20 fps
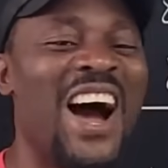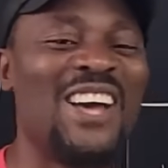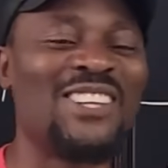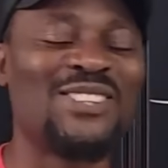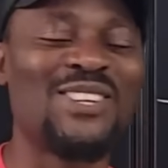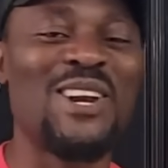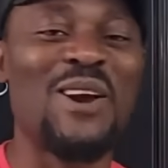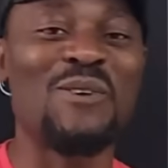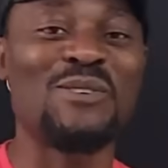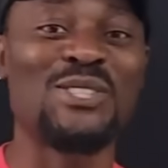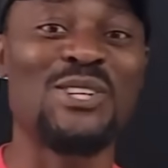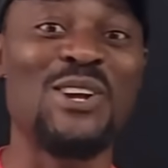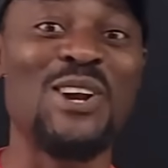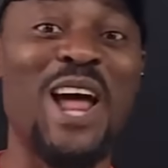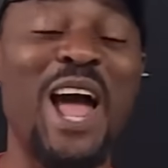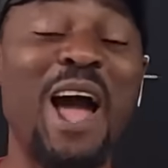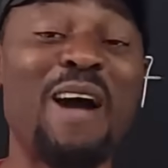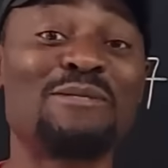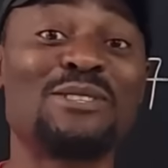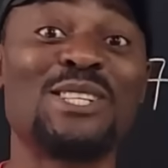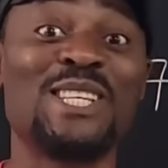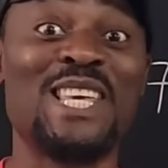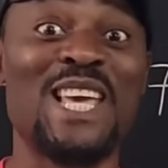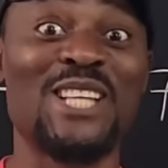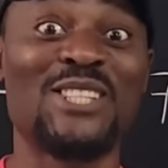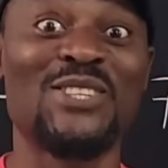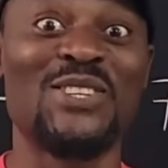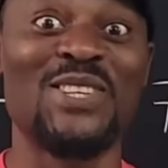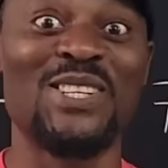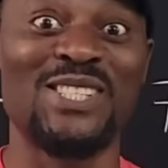I thought I was going to have to
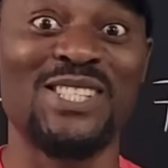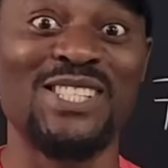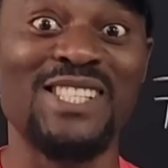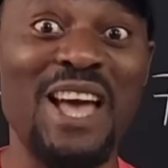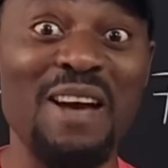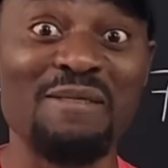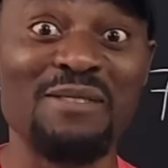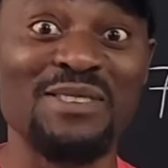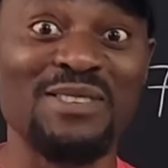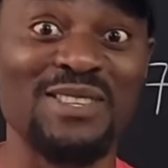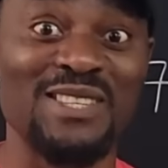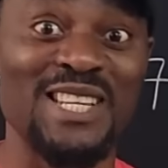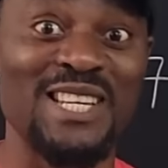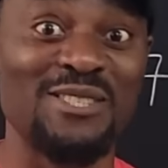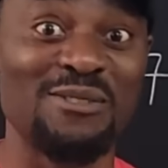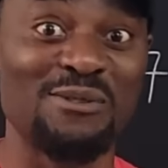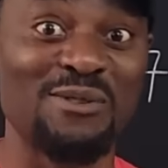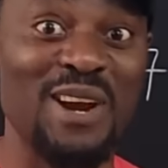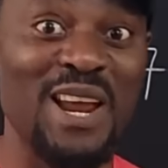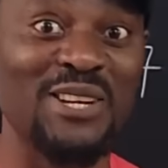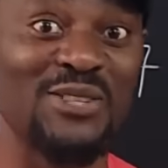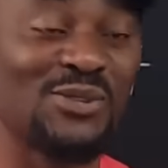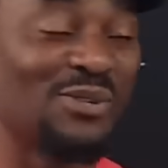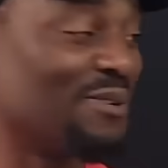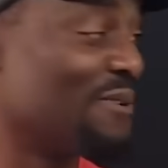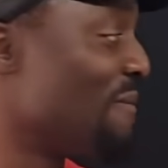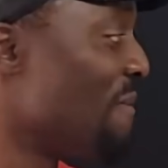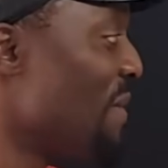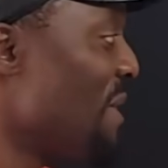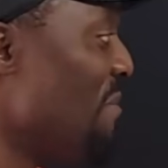get to the 7th
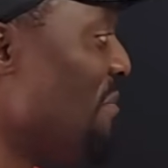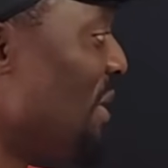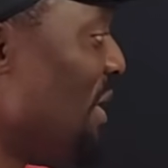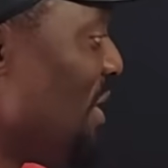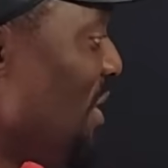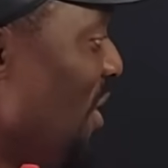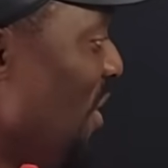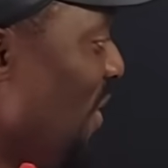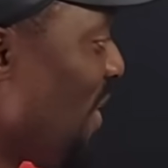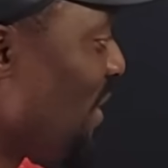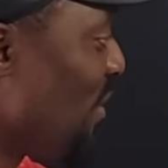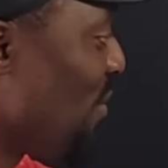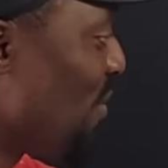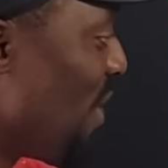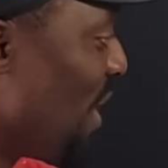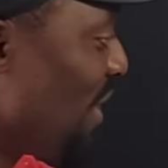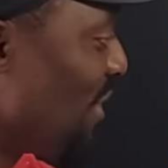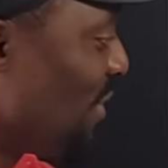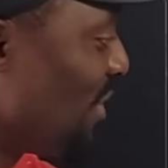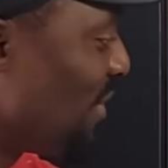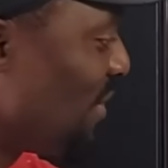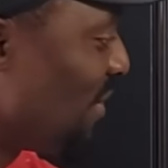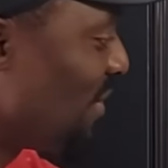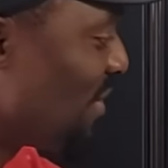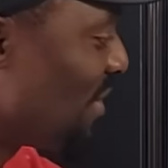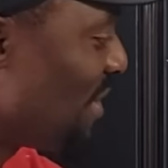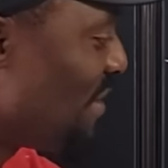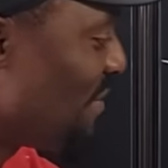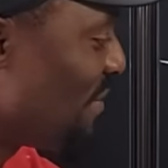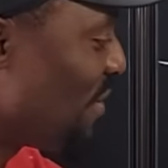iteration, but no, it's 1, 2,
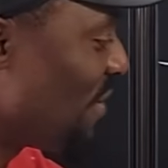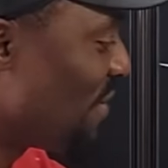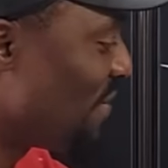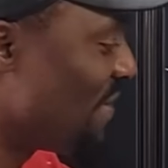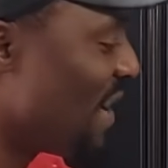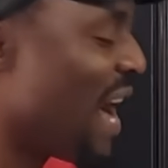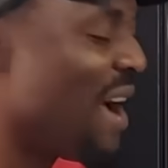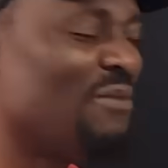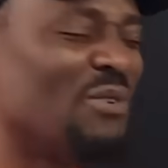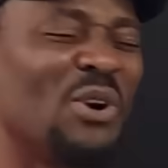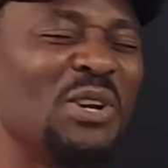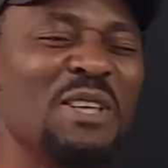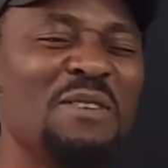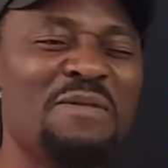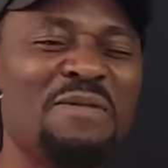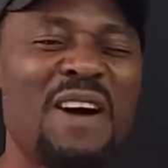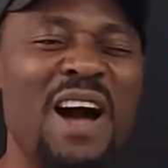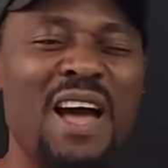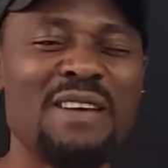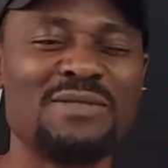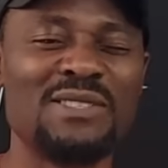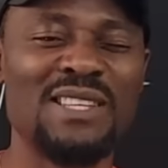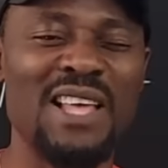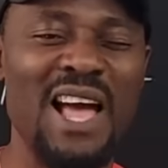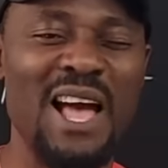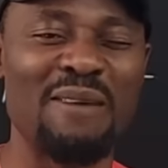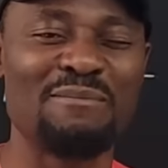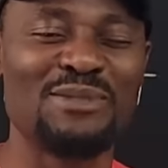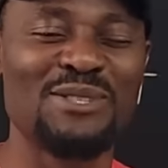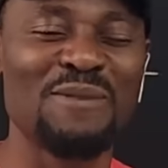3, 4, 5. Only 5
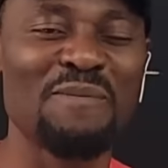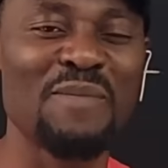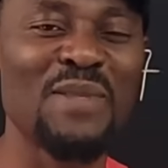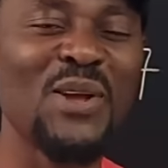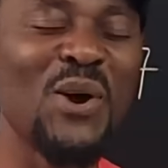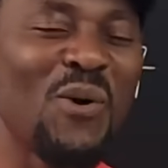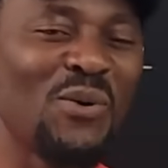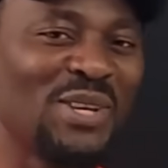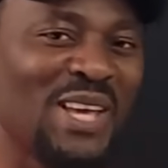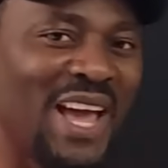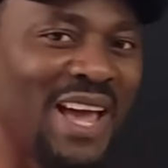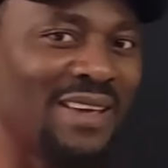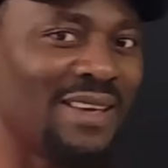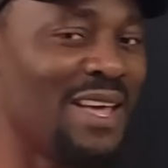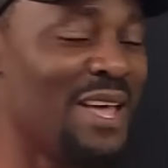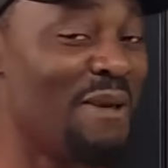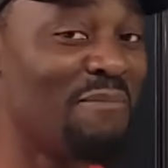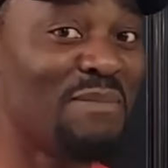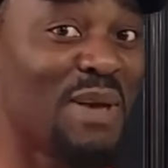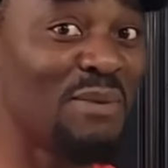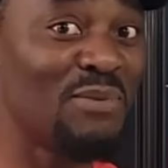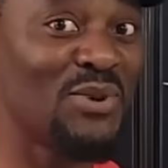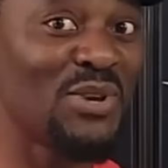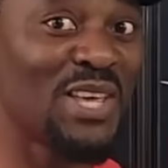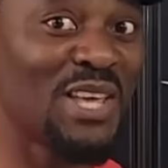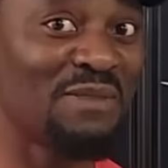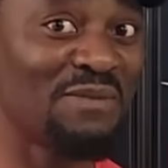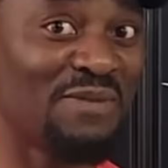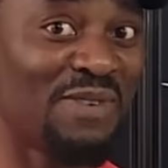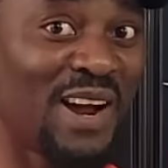steps. Okay, maybe you
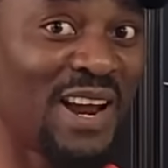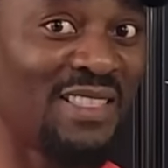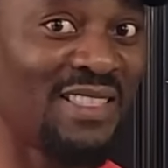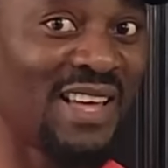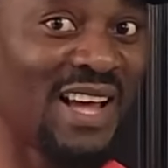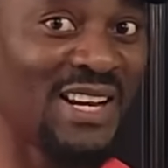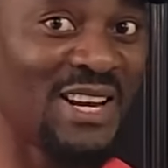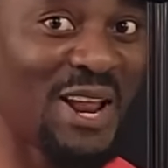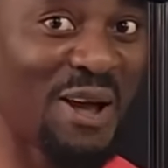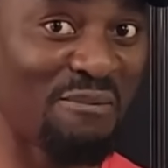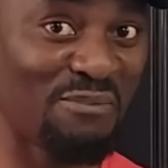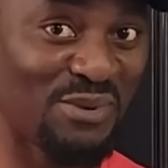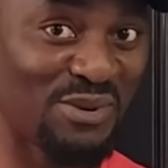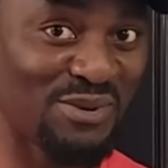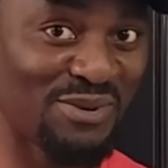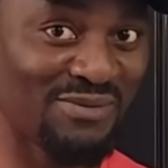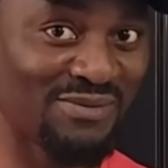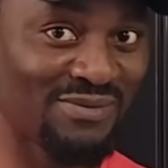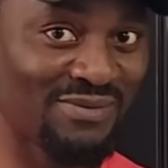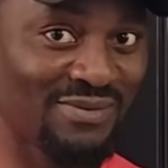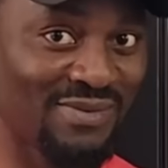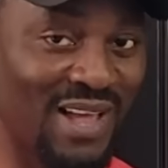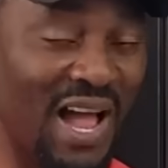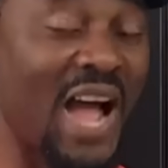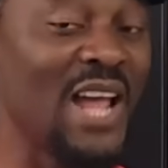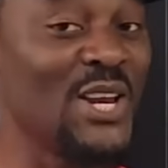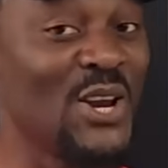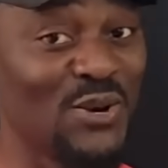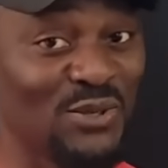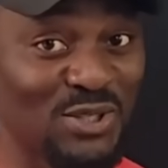can find that number.
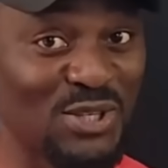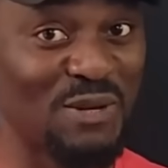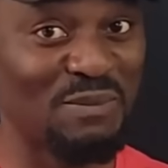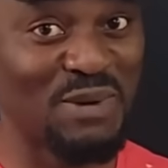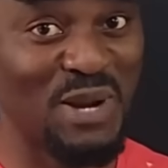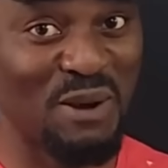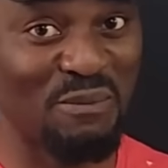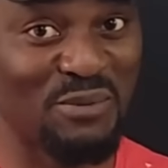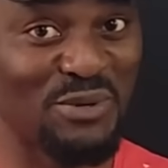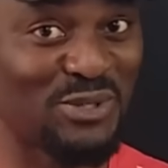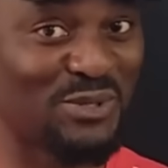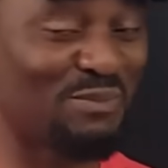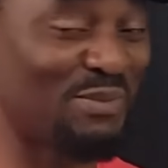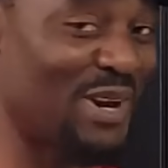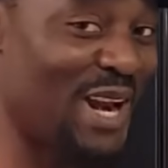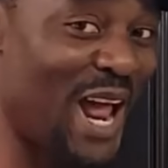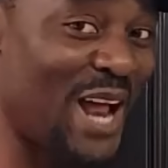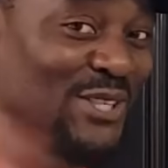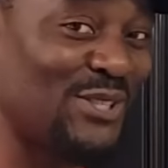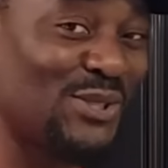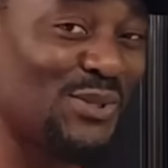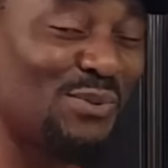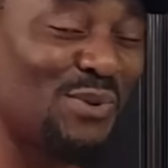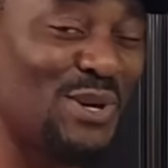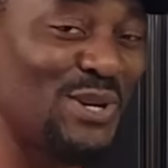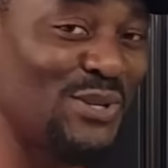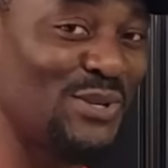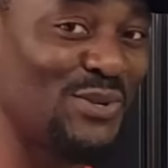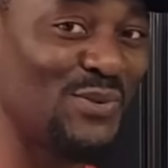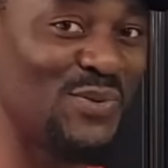I know some numbers, but I just
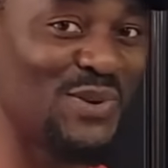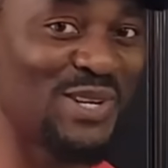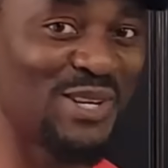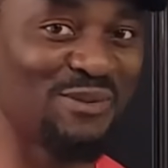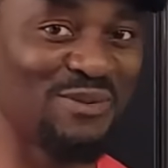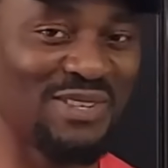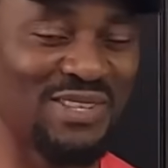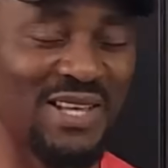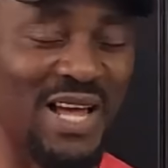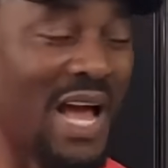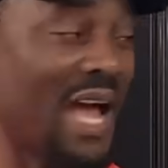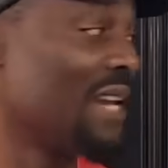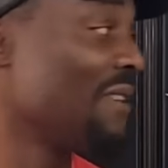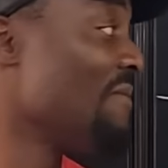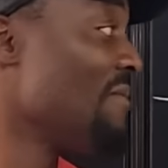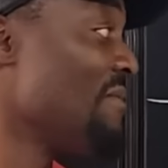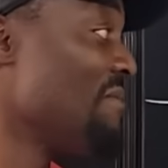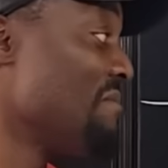wanted to work with that.